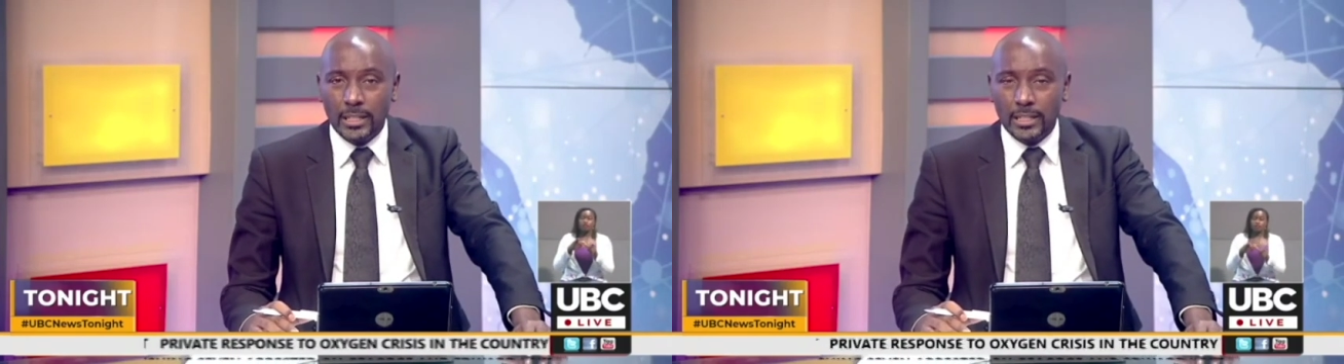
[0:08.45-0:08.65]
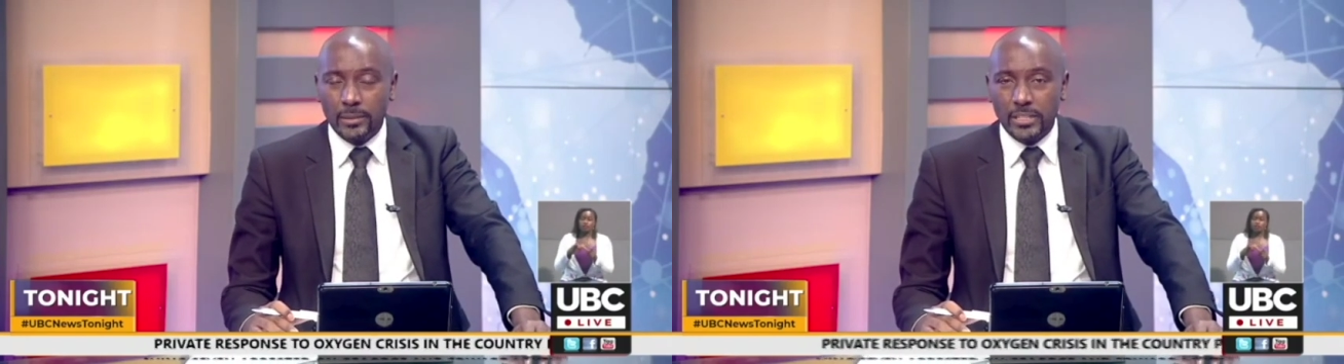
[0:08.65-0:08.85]

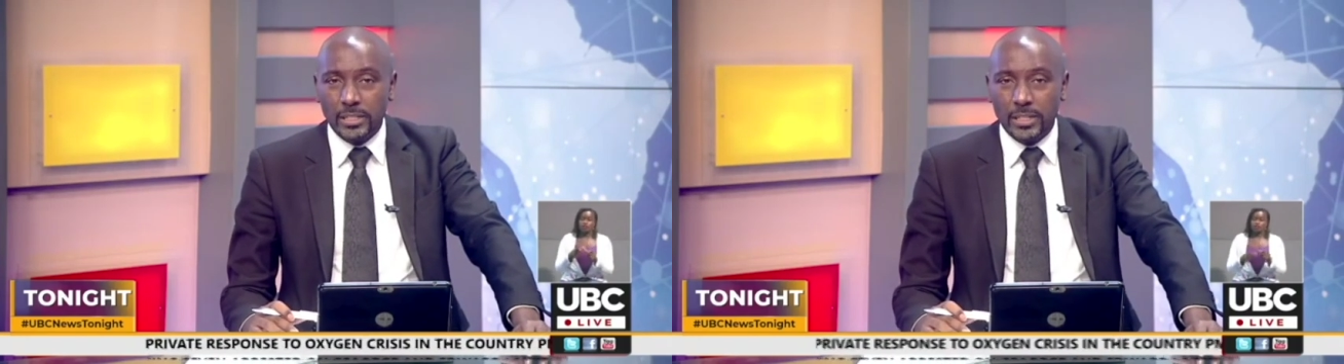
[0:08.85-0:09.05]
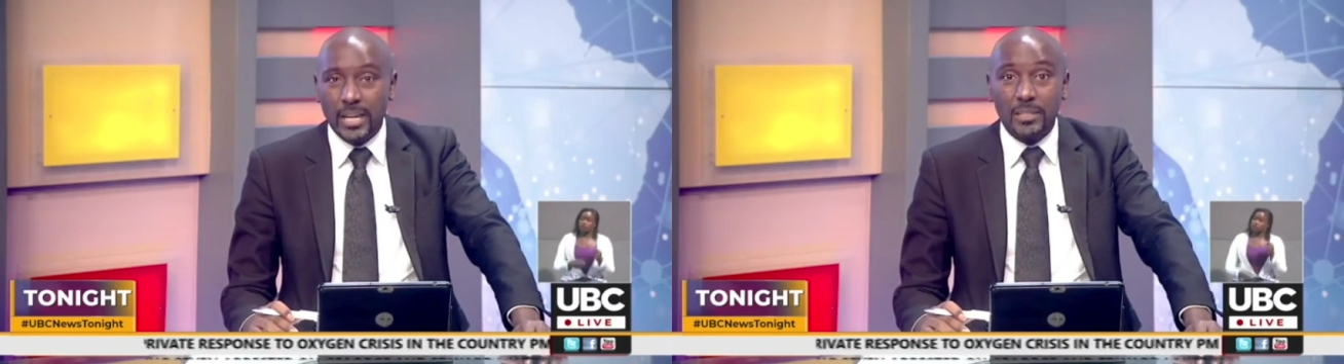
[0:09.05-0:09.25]

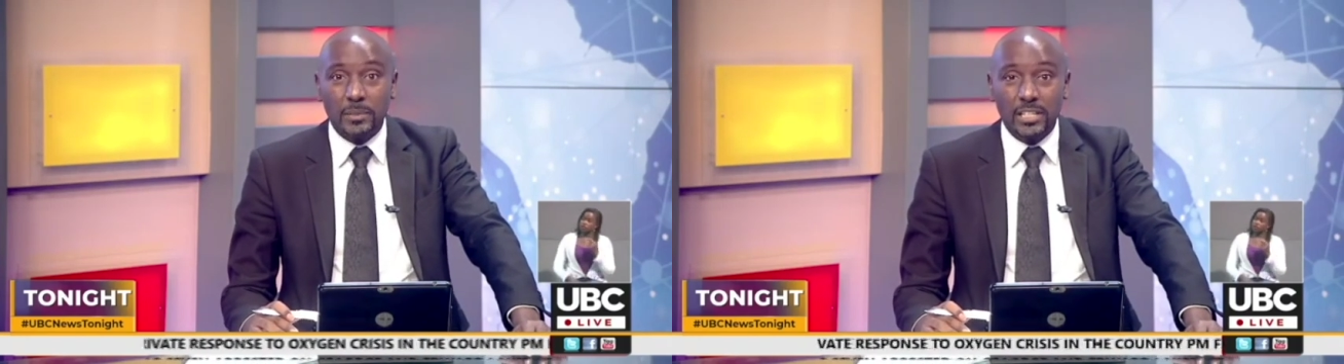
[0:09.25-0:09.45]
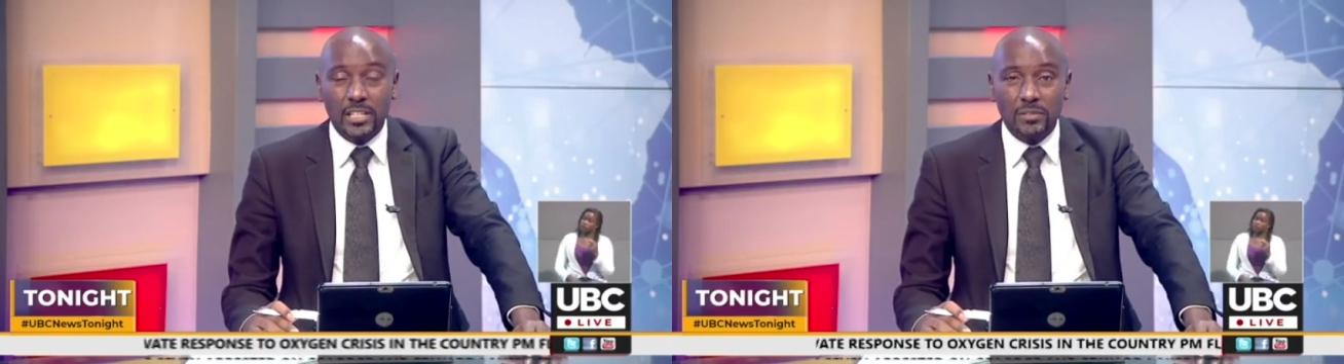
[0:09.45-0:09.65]
Limited has
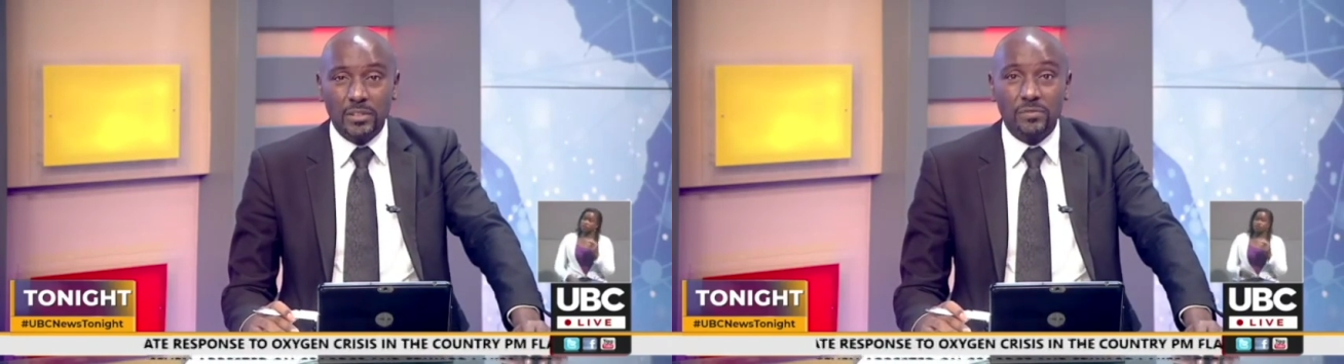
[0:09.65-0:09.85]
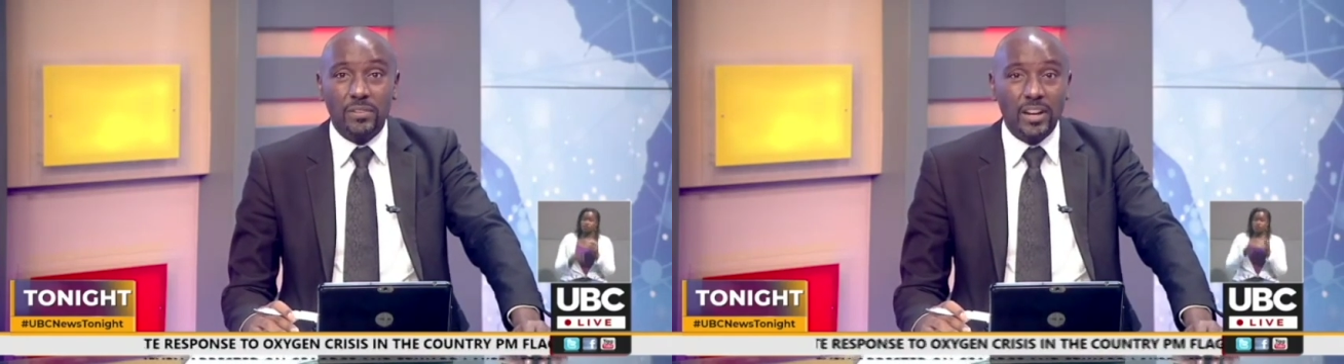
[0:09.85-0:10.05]
been given
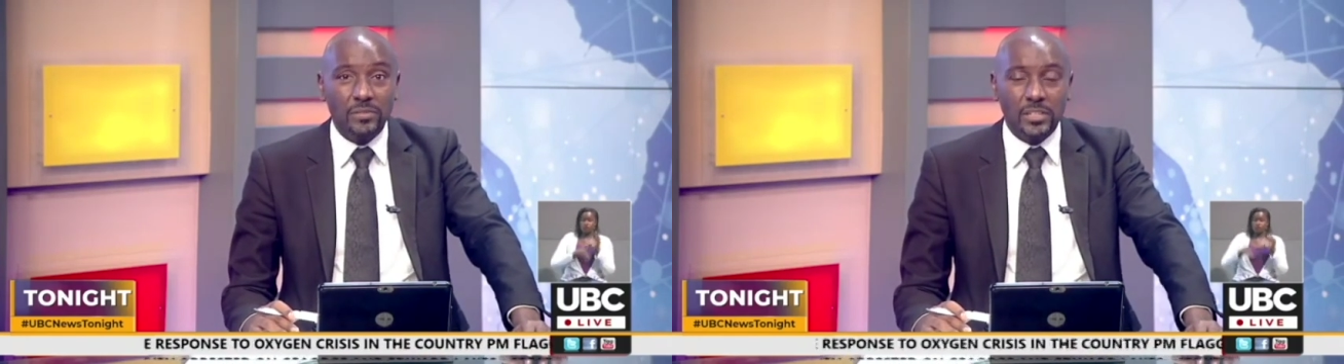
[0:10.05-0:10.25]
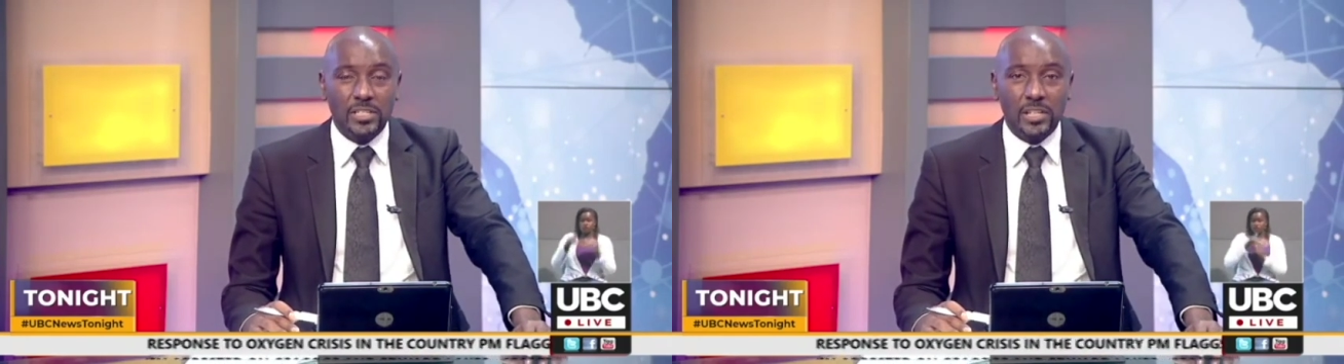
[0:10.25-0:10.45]
five
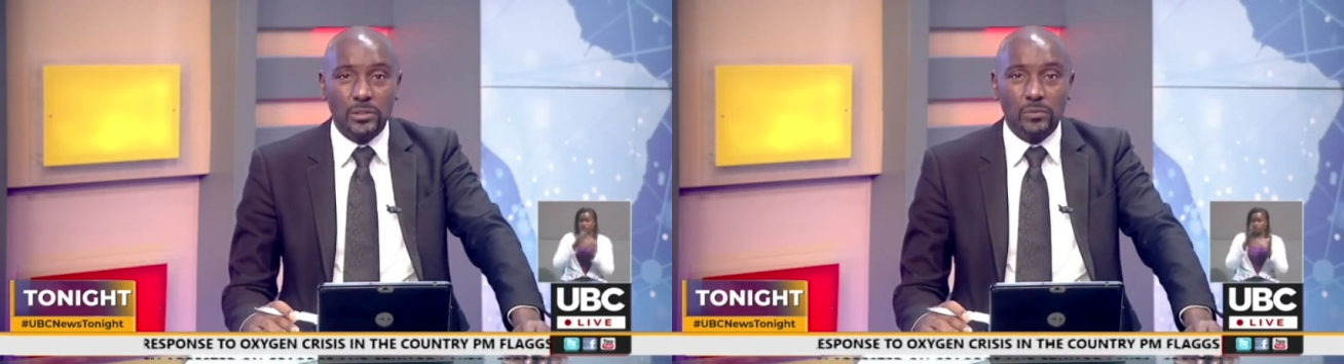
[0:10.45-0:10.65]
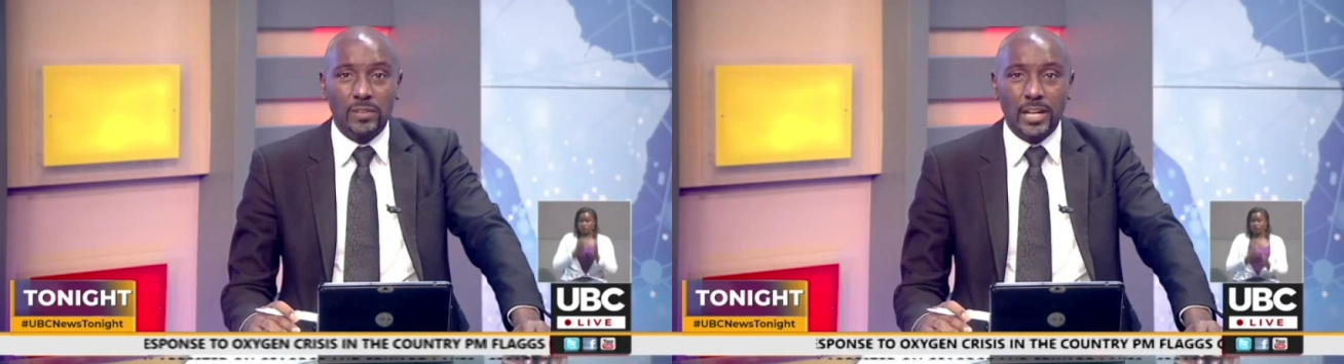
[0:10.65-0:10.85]
hectares
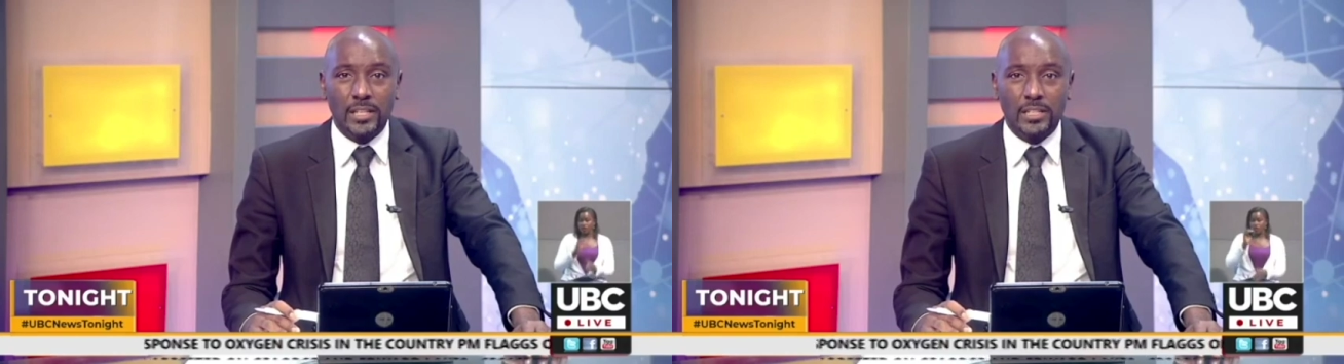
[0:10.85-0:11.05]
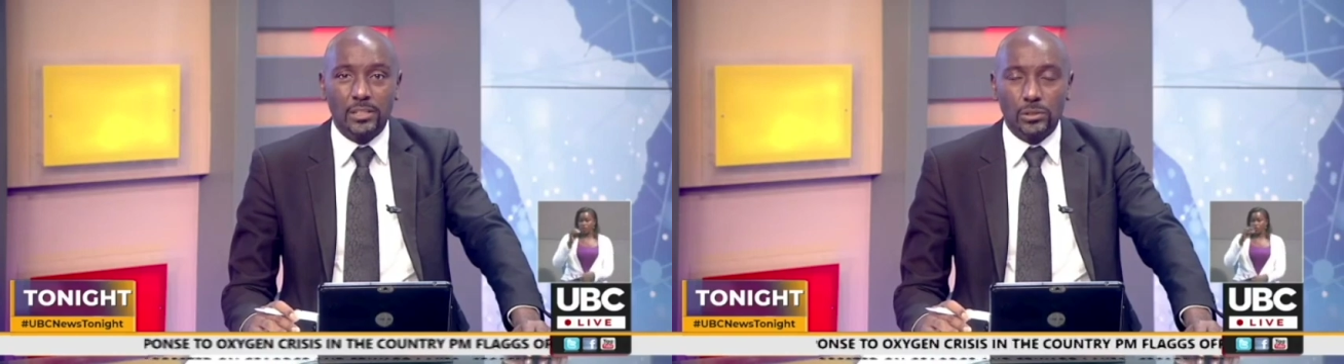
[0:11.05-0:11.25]
of
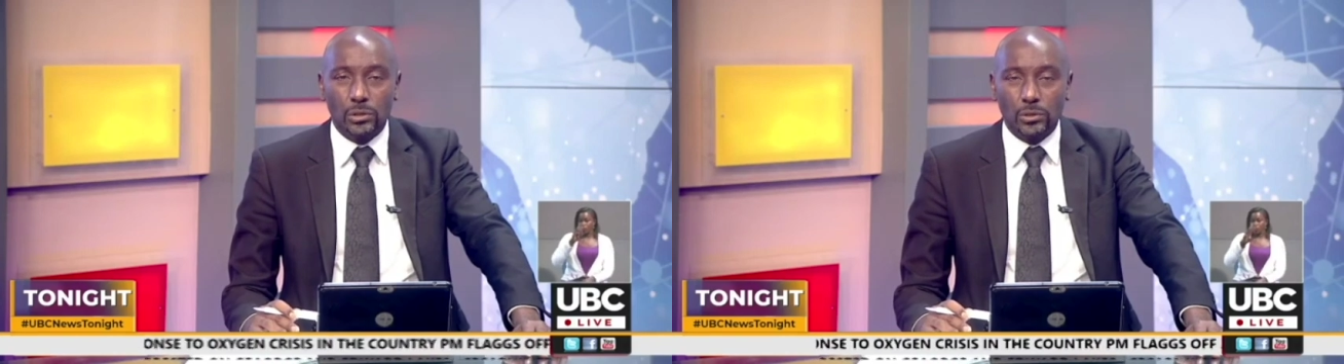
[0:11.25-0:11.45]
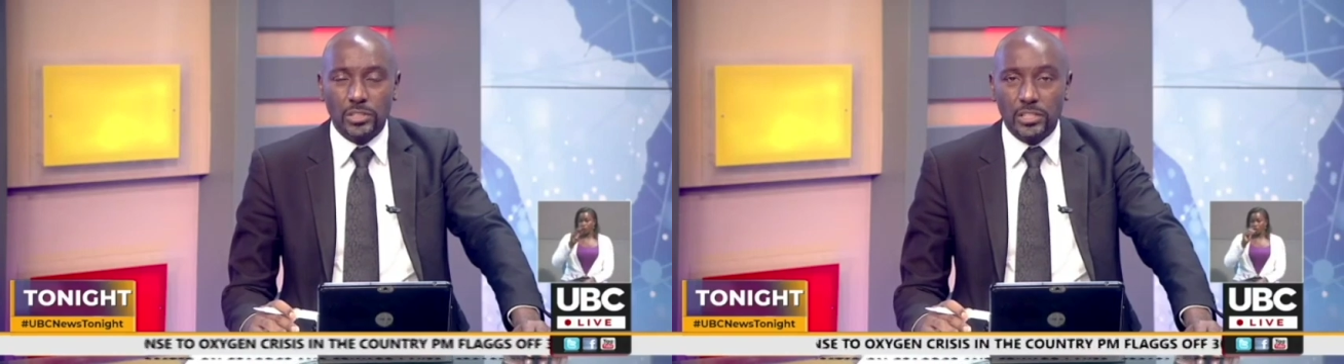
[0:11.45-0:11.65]
land in
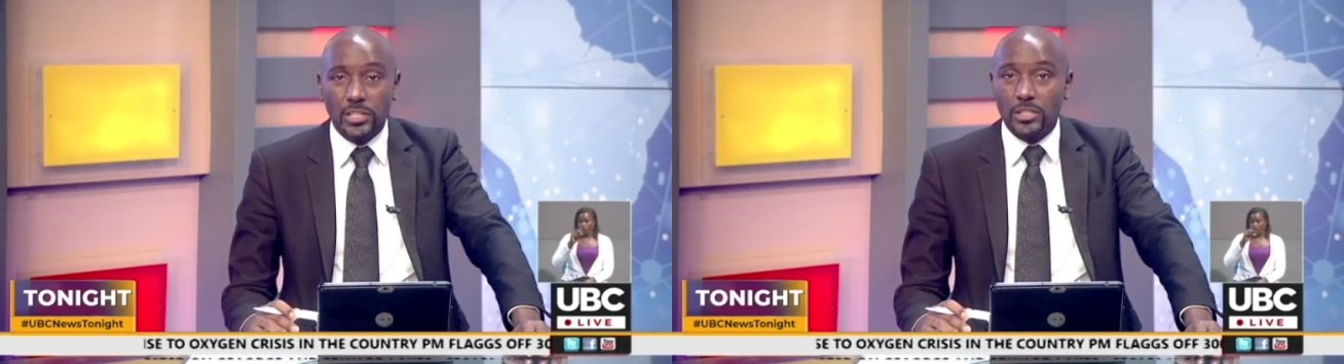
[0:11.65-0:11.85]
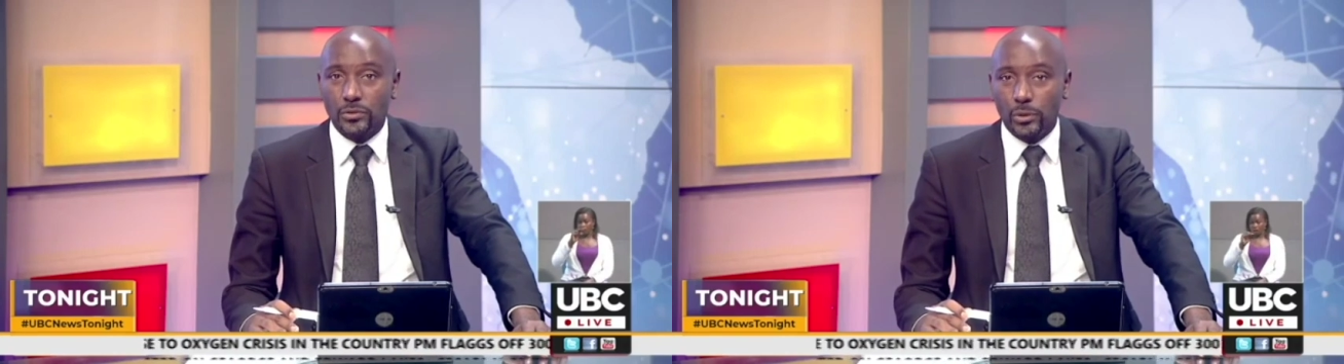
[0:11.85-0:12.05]
Soroti
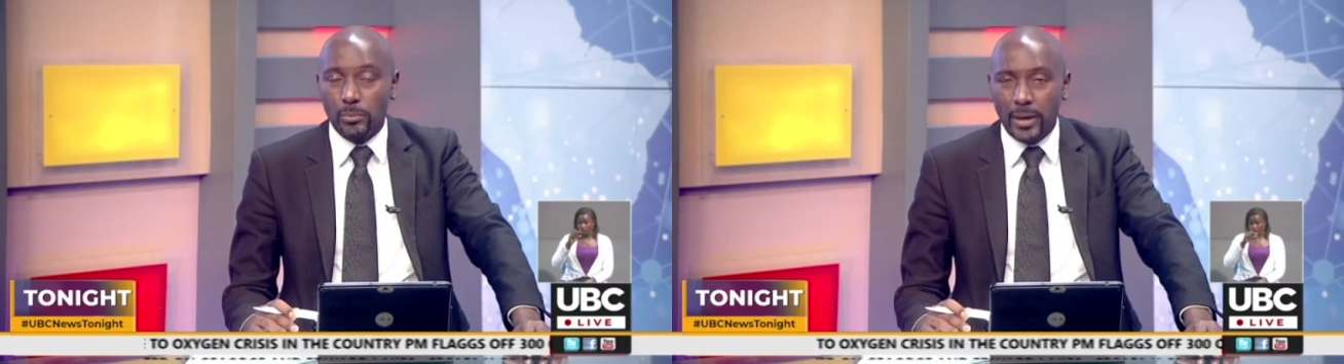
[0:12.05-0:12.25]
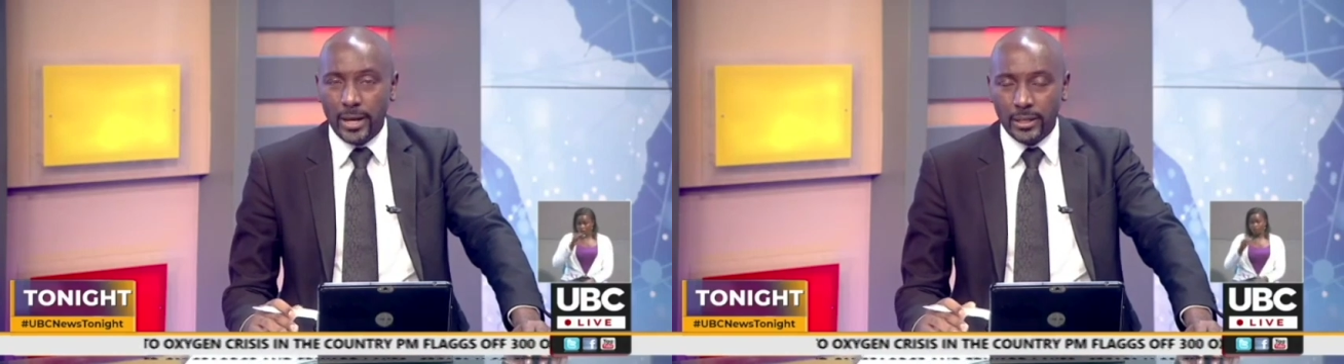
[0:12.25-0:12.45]
Industrial
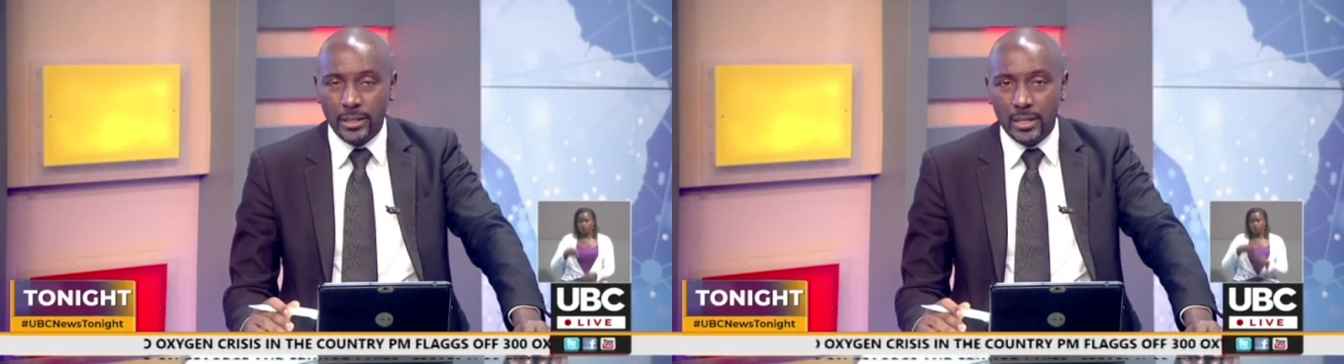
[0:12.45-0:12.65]
Park,